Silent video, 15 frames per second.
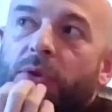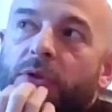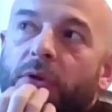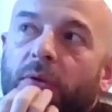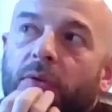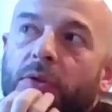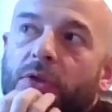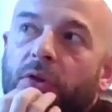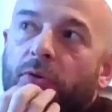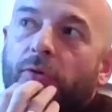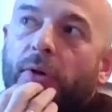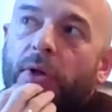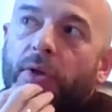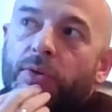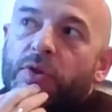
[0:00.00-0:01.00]
so
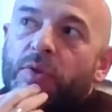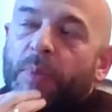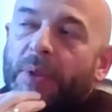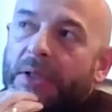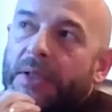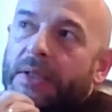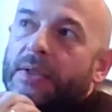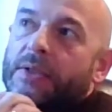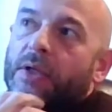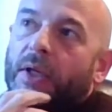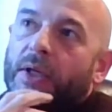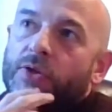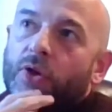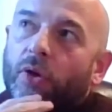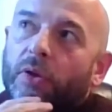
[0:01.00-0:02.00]
critical speed
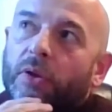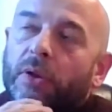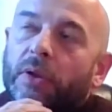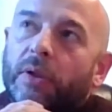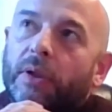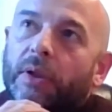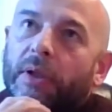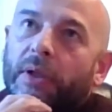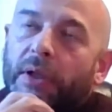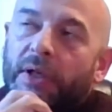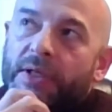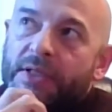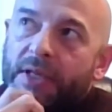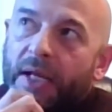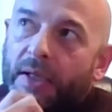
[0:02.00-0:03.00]
is not, in a
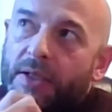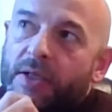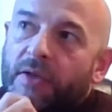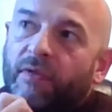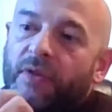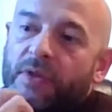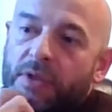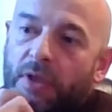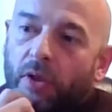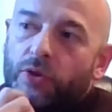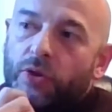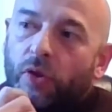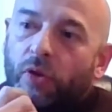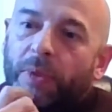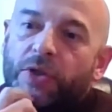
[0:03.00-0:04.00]
sense, a
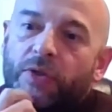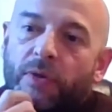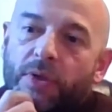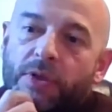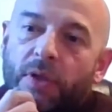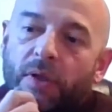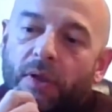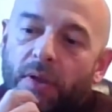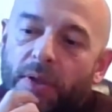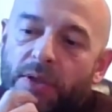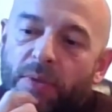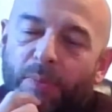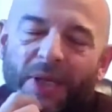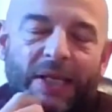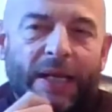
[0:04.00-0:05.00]
physiological measure. It's a
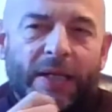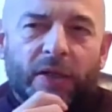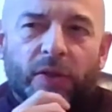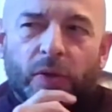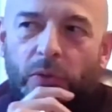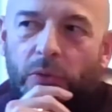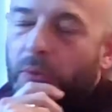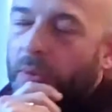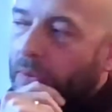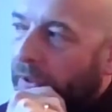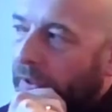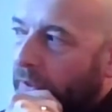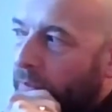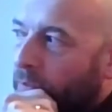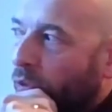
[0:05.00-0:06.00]
mechanical
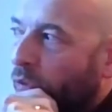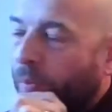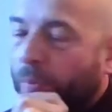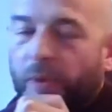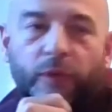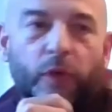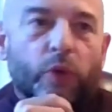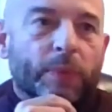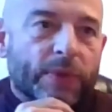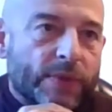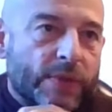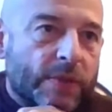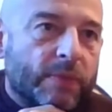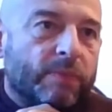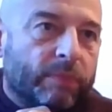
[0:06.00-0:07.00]
or a
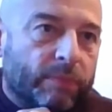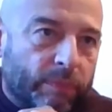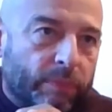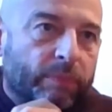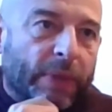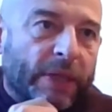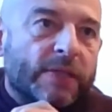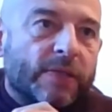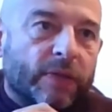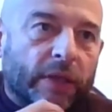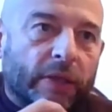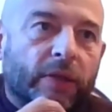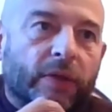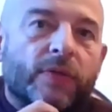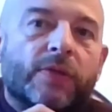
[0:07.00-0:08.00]
performance-based
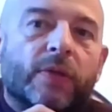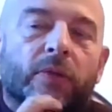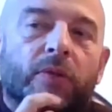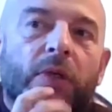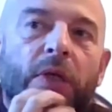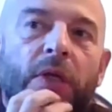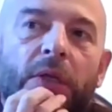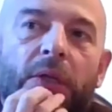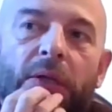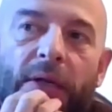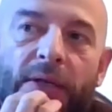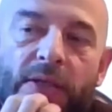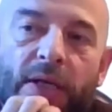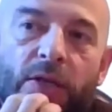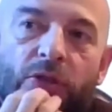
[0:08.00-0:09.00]
thing. So
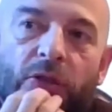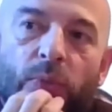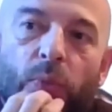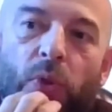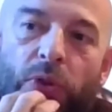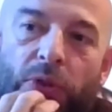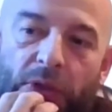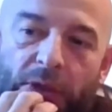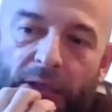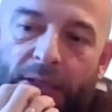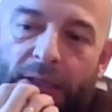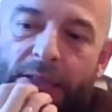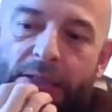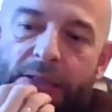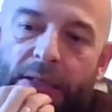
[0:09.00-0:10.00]
essentially, what you
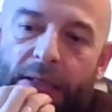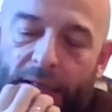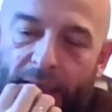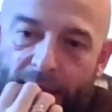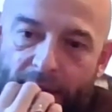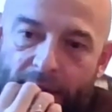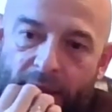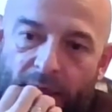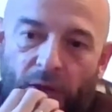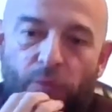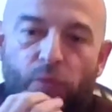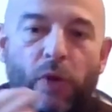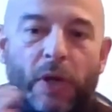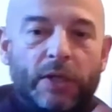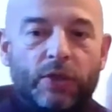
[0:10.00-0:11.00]
need is a
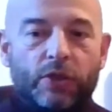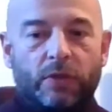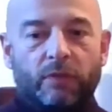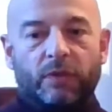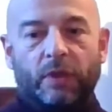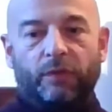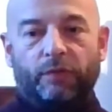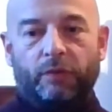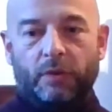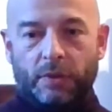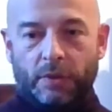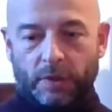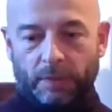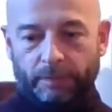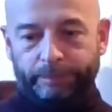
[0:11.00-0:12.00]
range of
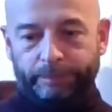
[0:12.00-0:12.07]
different.